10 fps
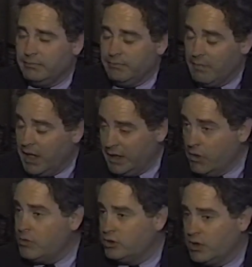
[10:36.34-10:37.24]
my
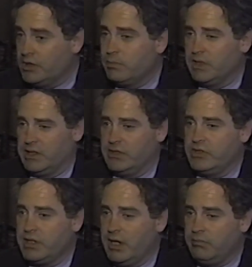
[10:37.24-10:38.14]
own judgment
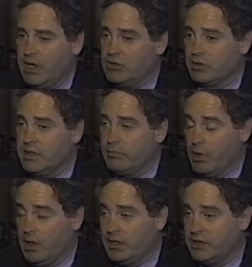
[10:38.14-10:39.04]
is that Major League
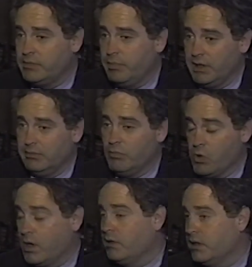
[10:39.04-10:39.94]
Ball has been
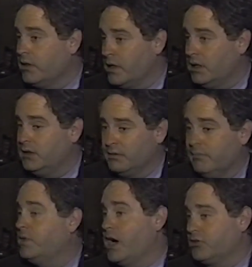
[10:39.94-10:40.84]
more in the
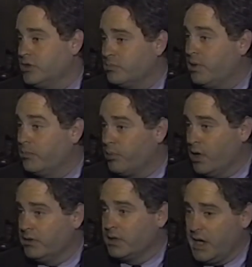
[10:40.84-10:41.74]
obnoxious big
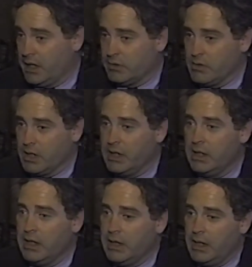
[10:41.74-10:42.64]
brother category,
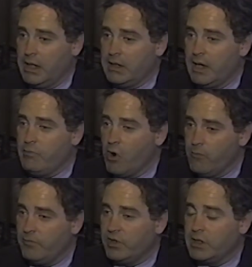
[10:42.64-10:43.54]
and I'm
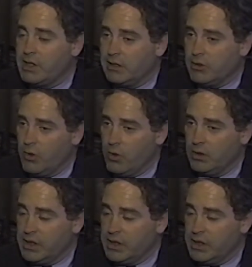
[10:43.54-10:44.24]
hoping that the whole